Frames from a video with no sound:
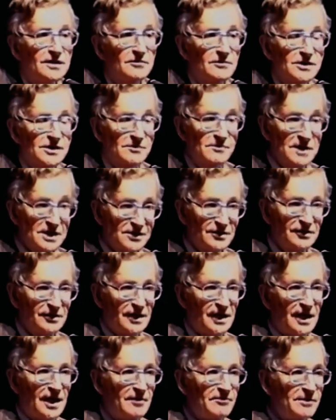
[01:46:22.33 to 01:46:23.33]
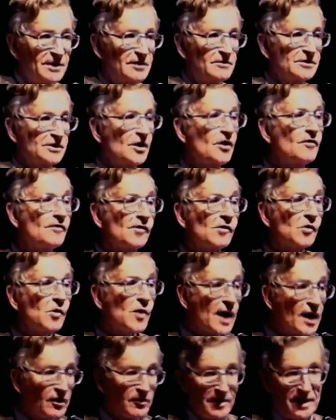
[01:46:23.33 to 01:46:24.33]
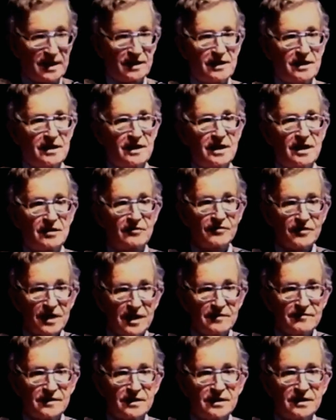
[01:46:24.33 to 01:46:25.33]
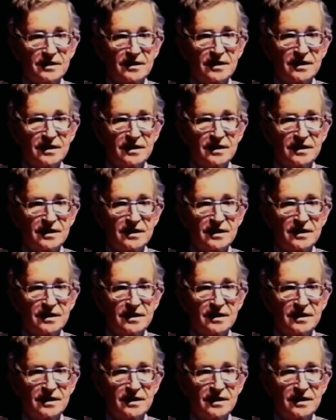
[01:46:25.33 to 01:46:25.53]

there was a missile gap, but it was overwhelmingly in our favor.